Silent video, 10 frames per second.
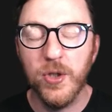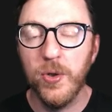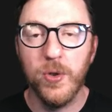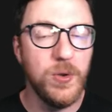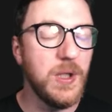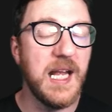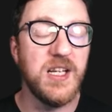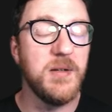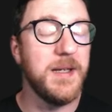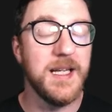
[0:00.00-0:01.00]
tool.
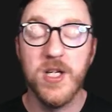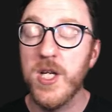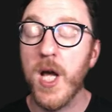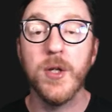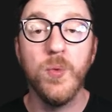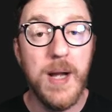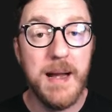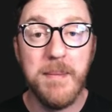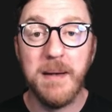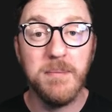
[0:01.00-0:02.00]
It could be another
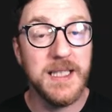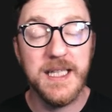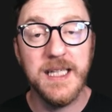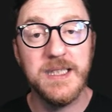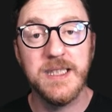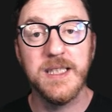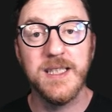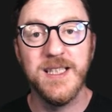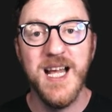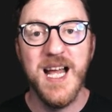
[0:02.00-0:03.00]
web
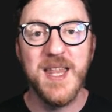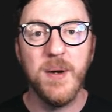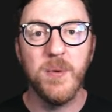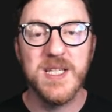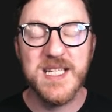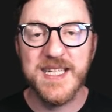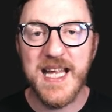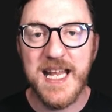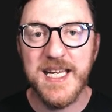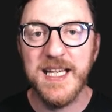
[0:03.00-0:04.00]
application that we're
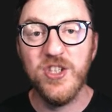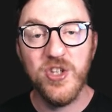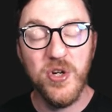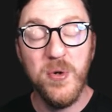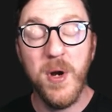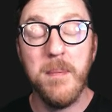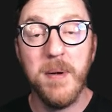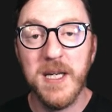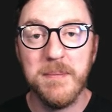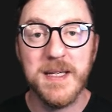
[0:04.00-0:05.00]
sending to our
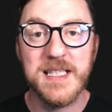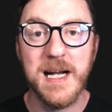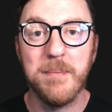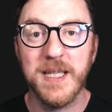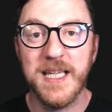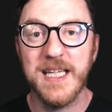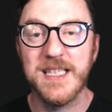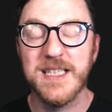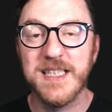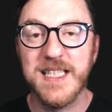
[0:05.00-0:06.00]
Budibase
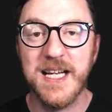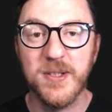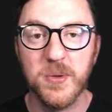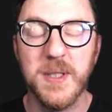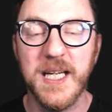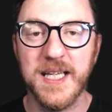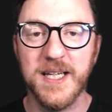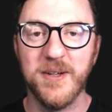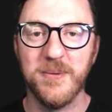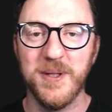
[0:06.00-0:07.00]
application. It's then
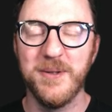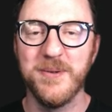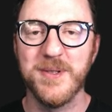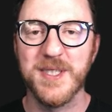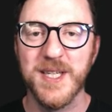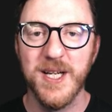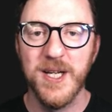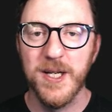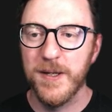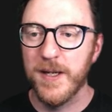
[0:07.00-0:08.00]
creating our rows.
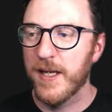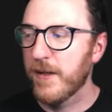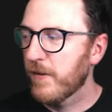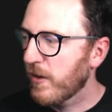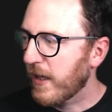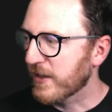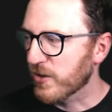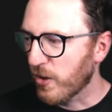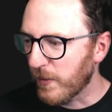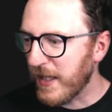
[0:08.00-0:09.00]
As
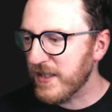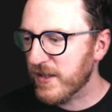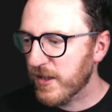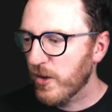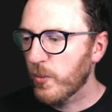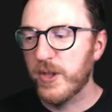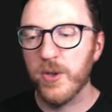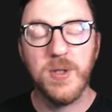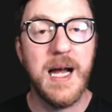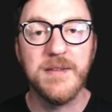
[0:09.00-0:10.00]
always, we
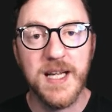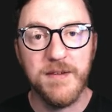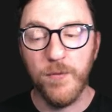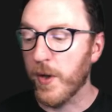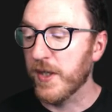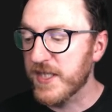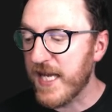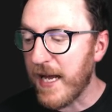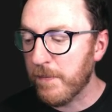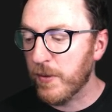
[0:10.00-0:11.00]
don't have to have one
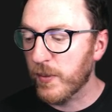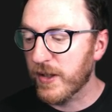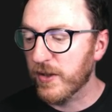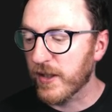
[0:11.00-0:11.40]
step. We could